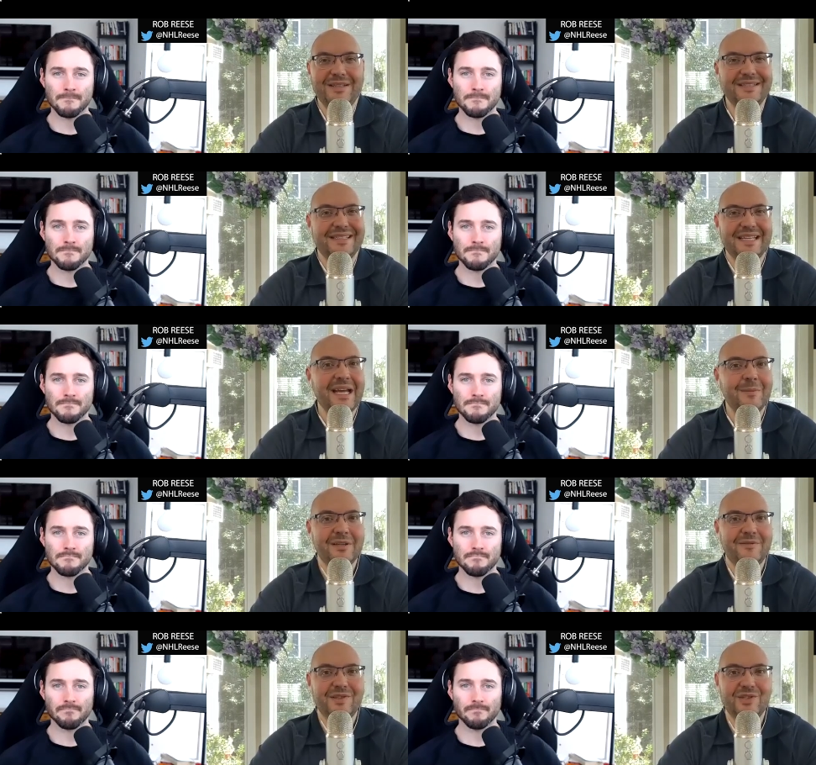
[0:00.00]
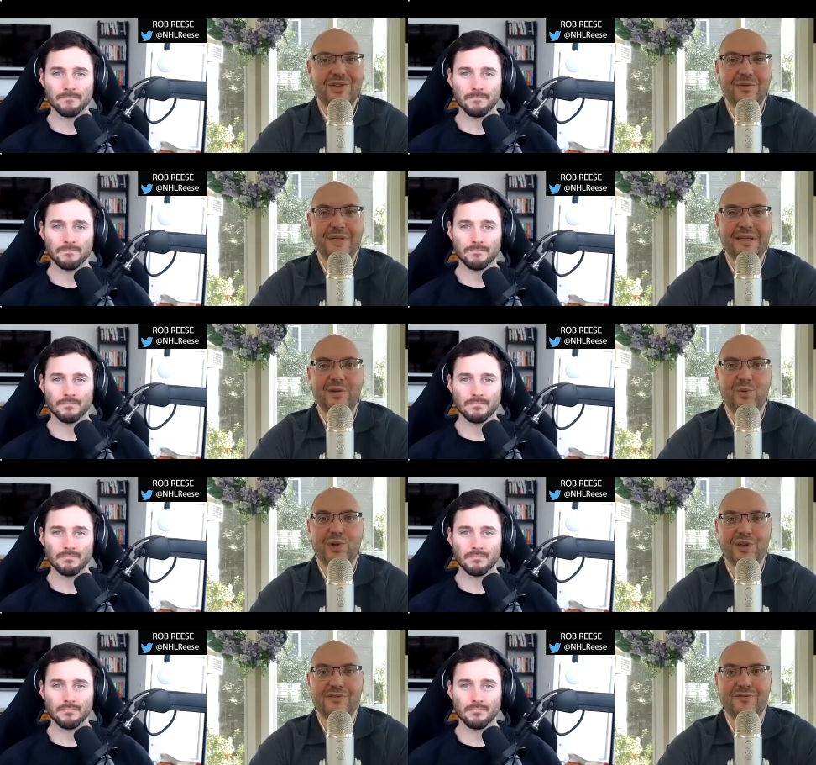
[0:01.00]
Speaker 1: Because the timing of this couldn't be any
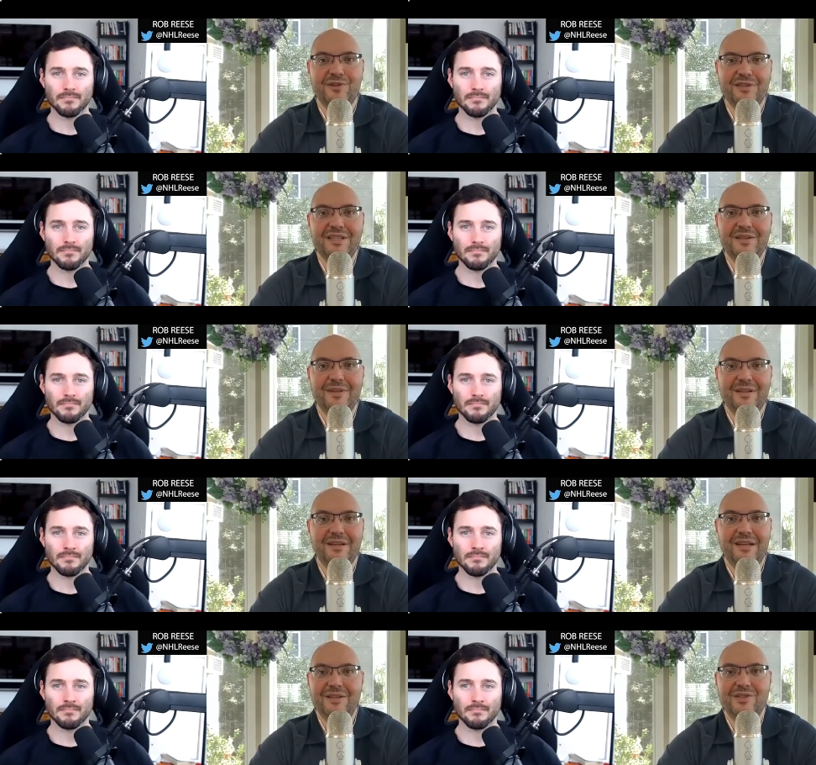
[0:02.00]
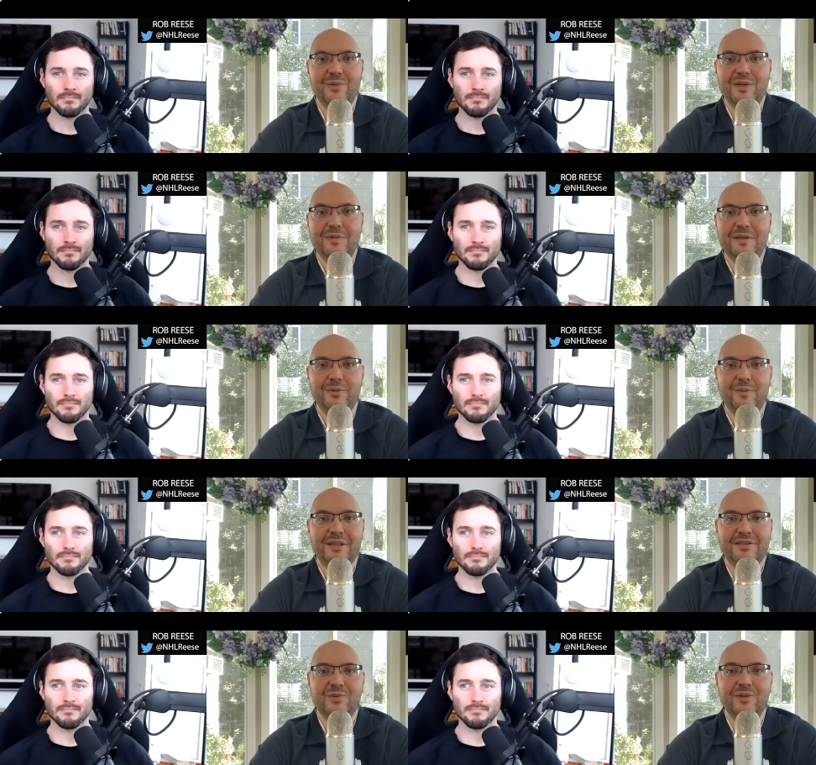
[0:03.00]
worse for a team that so many people
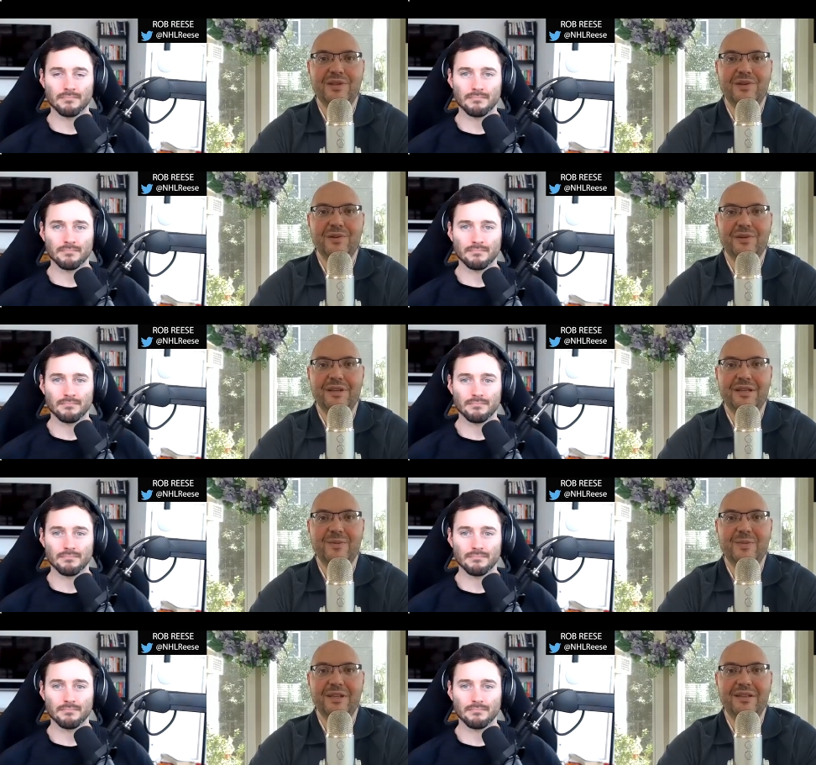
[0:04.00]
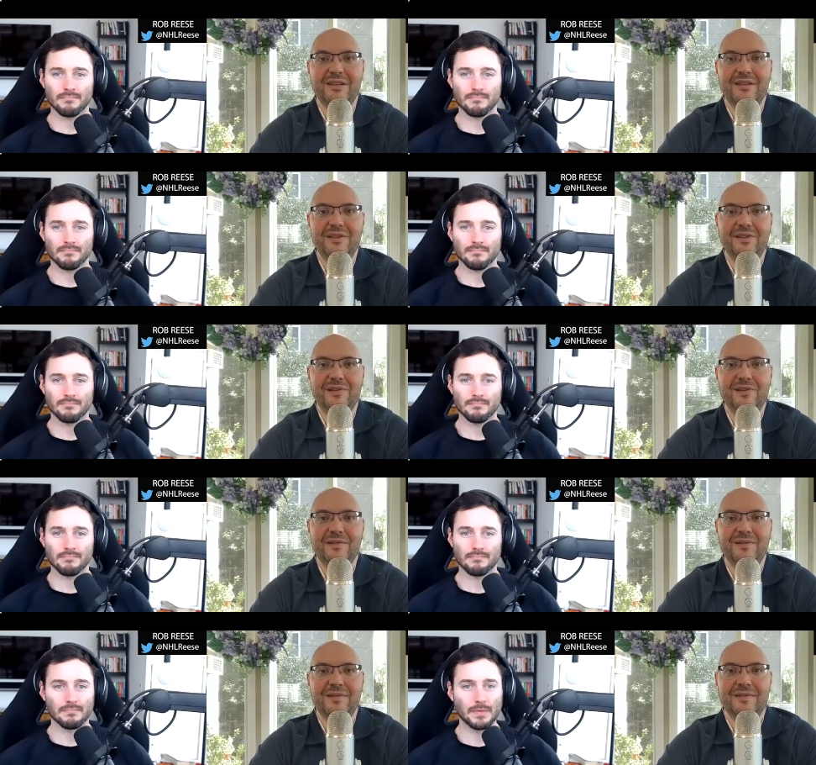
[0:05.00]
picked to win the whole thing at the beginning of the year.
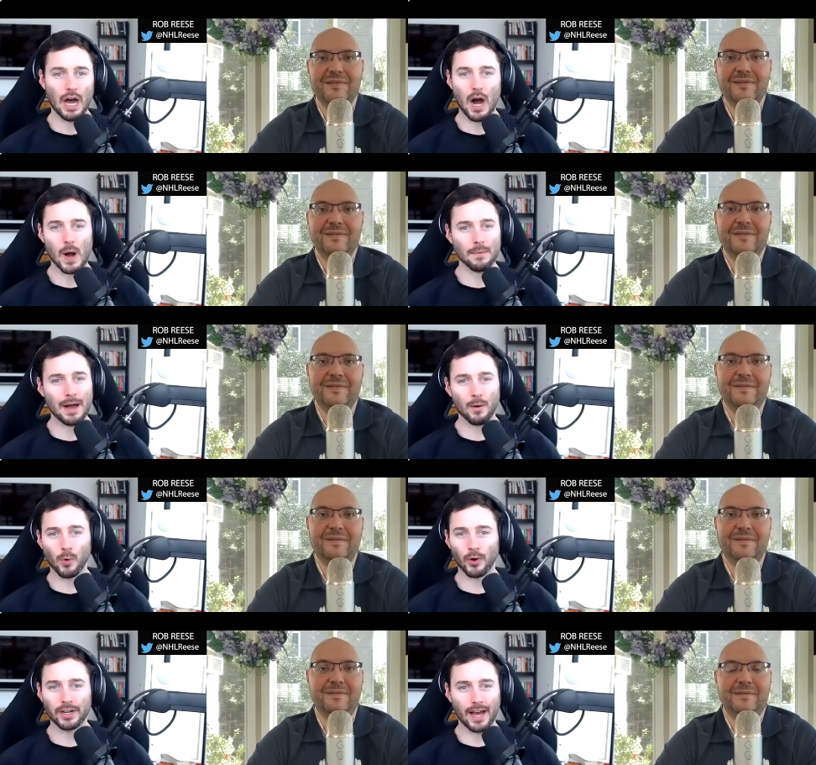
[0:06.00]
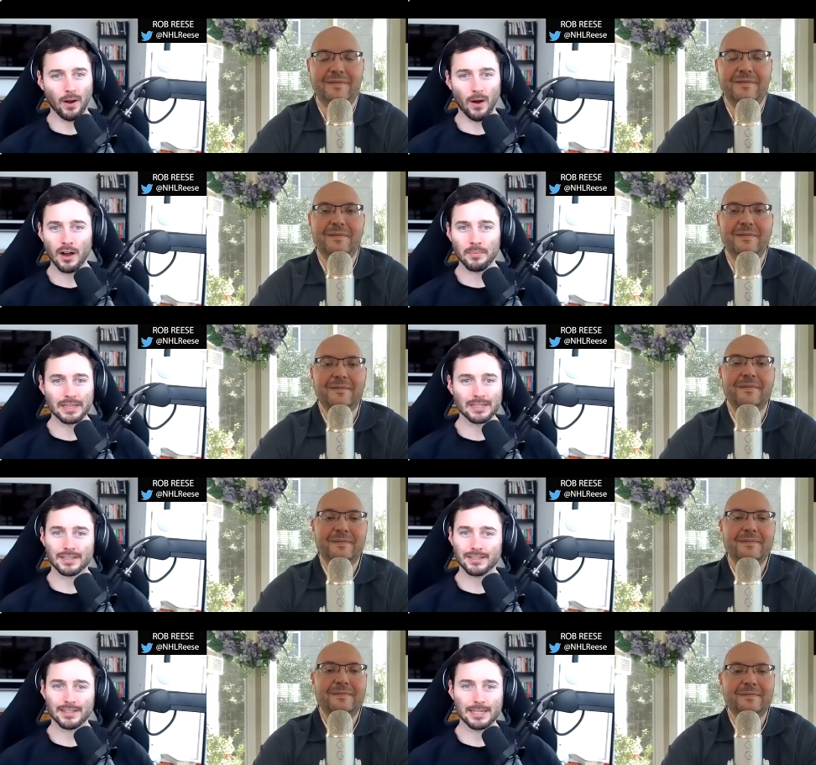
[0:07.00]
Speaker 2: No, I'm not worried at all. I mean, this
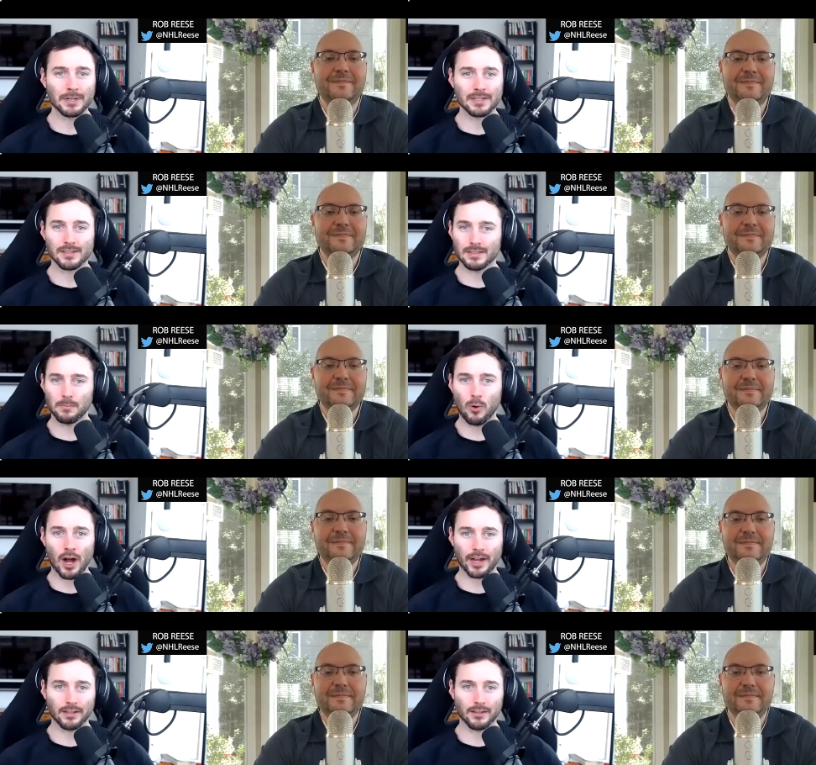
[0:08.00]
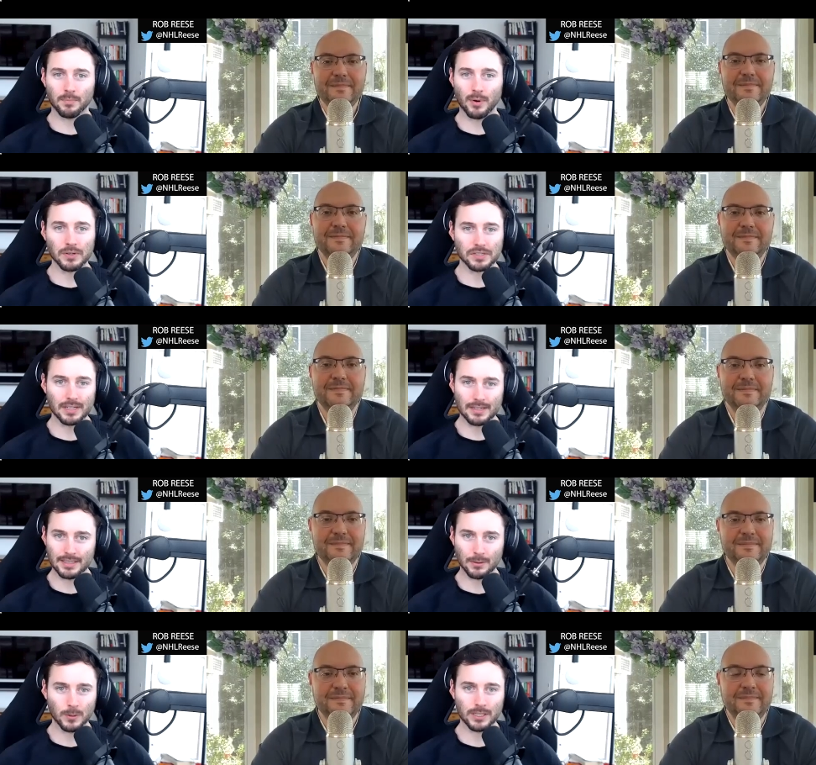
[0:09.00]
team could sleepwalk into the
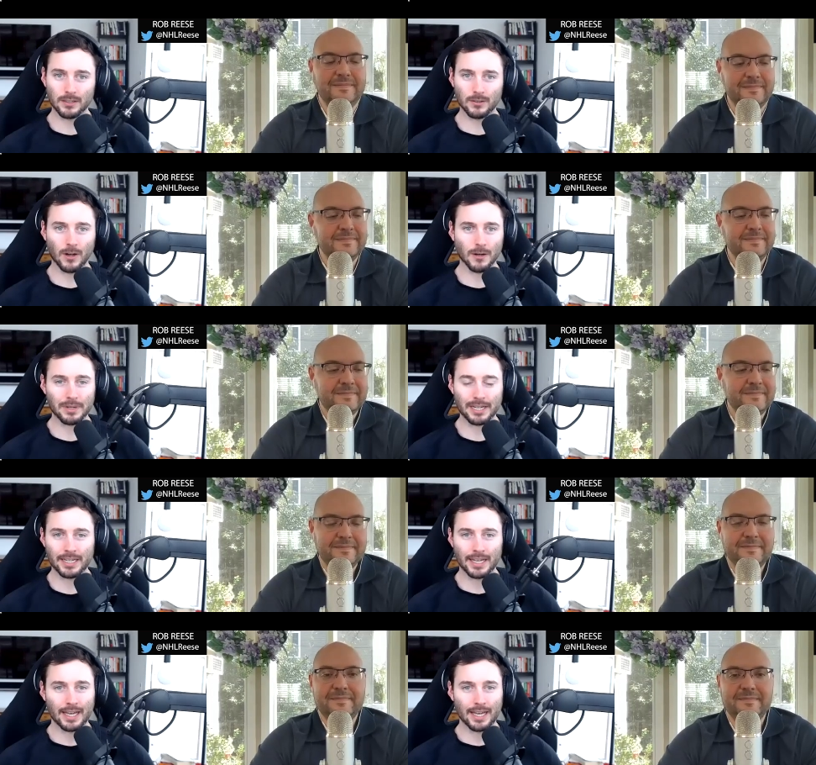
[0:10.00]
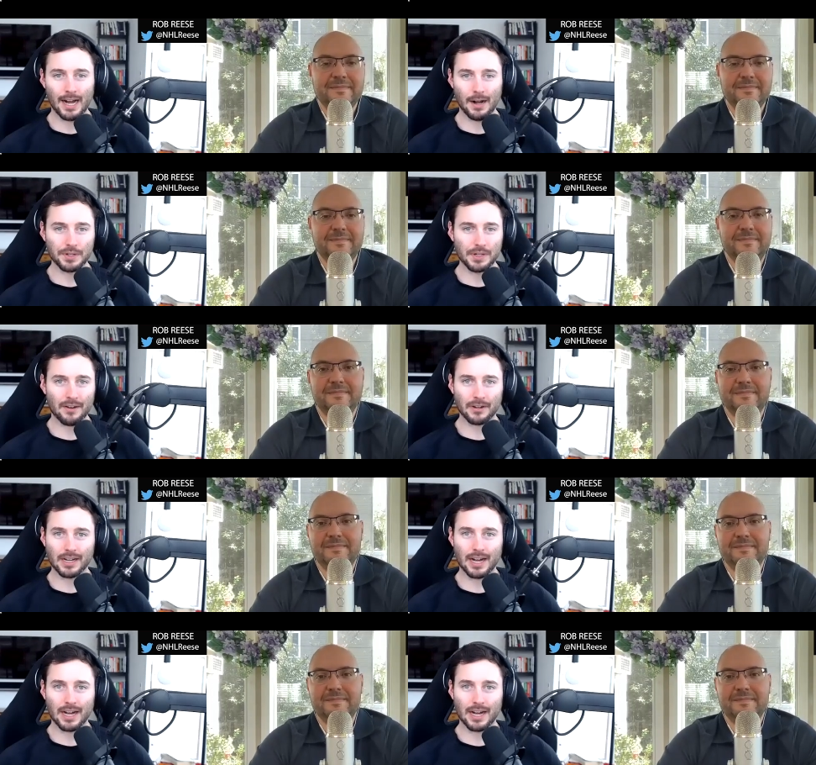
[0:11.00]
postseason. It wouldn't alarm me. Uh, when you have a